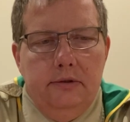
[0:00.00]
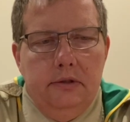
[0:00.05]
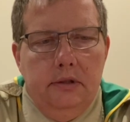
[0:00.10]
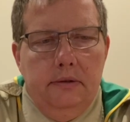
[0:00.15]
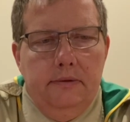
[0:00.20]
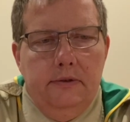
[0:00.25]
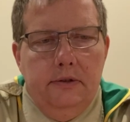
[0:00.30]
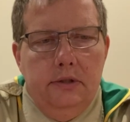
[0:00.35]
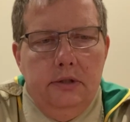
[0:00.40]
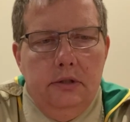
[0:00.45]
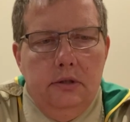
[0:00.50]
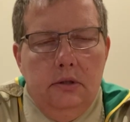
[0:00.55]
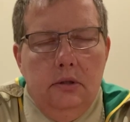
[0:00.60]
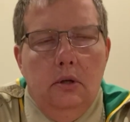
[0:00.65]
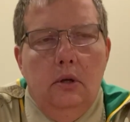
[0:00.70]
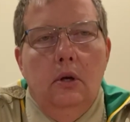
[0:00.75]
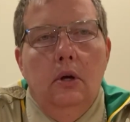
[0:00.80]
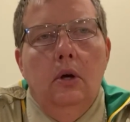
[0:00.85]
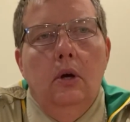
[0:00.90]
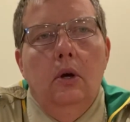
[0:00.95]
surface
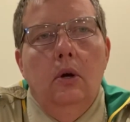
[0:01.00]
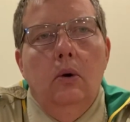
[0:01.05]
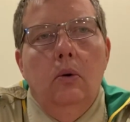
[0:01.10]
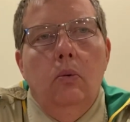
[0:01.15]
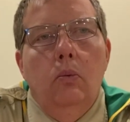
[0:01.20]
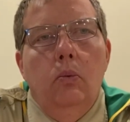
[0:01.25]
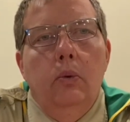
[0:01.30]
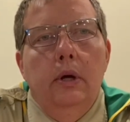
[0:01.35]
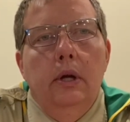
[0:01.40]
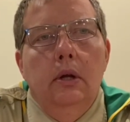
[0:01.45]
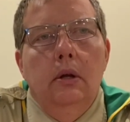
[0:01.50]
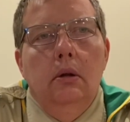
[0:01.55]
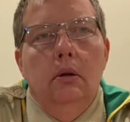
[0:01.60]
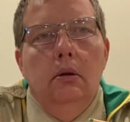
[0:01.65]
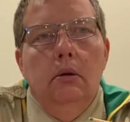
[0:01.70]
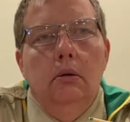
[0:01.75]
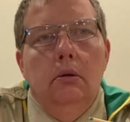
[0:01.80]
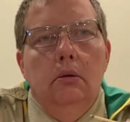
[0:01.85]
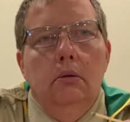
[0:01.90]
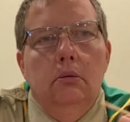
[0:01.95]

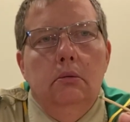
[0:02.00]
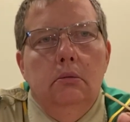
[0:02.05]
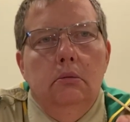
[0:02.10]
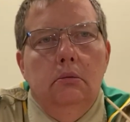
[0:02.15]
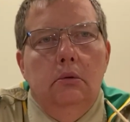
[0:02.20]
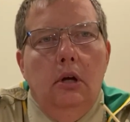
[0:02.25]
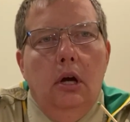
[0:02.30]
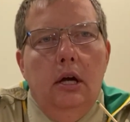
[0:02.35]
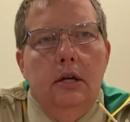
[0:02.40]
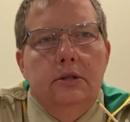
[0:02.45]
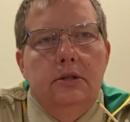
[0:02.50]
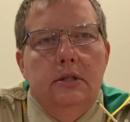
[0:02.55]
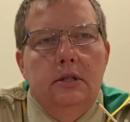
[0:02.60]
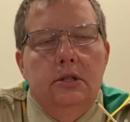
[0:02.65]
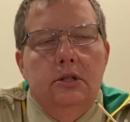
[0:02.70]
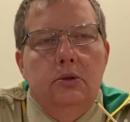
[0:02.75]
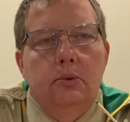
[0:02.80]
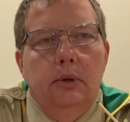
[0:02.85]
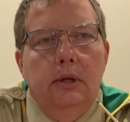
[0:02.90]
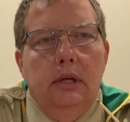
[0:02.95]
will cause
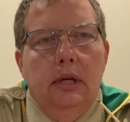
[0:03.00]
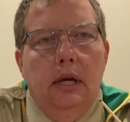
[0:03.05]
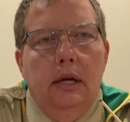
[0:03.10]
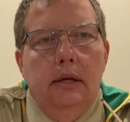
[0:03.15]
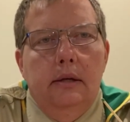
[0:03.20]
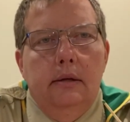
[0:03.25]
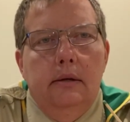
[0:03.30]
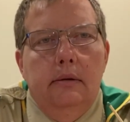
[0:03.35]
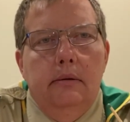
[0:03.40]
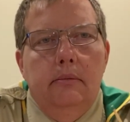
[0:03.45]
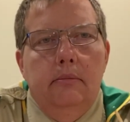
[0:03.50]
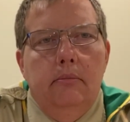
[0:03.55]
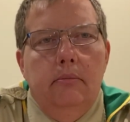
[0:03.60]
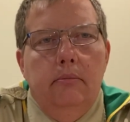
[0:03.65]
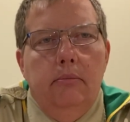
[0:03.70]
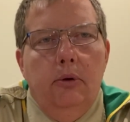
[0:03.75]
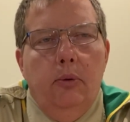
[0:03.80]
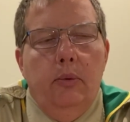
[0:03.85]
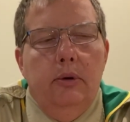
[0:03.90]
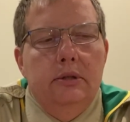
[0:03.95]
this to ignite.
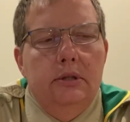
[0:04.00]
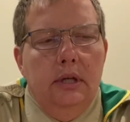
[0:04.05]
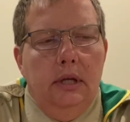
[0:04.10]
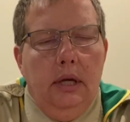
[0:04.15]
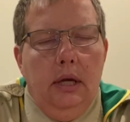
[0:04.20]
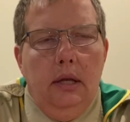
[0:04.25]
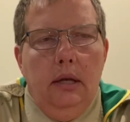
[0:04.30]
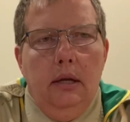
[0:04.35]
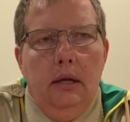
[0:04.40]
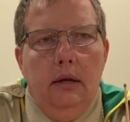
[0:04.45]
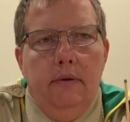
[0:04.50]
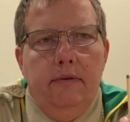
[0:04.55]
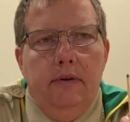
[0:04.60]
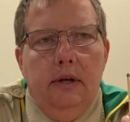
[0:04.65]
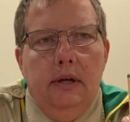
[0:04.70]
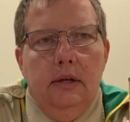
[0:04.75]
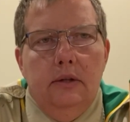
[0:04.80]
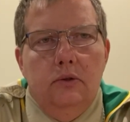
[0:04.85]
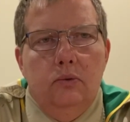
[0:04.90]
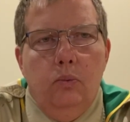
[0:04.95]
But once again, if it
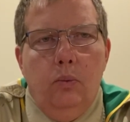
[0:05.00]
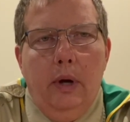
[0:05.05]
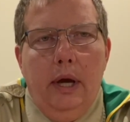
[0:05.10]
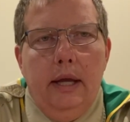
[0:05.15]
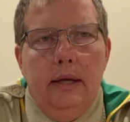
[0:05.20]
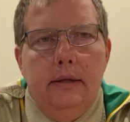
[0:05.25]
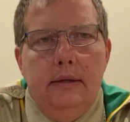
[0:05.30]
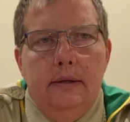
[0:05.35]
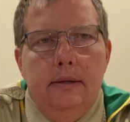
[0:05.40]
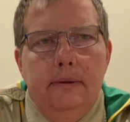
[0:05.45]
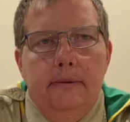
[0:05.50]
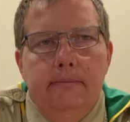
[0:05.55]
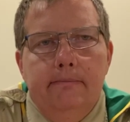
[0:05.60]
gets wet,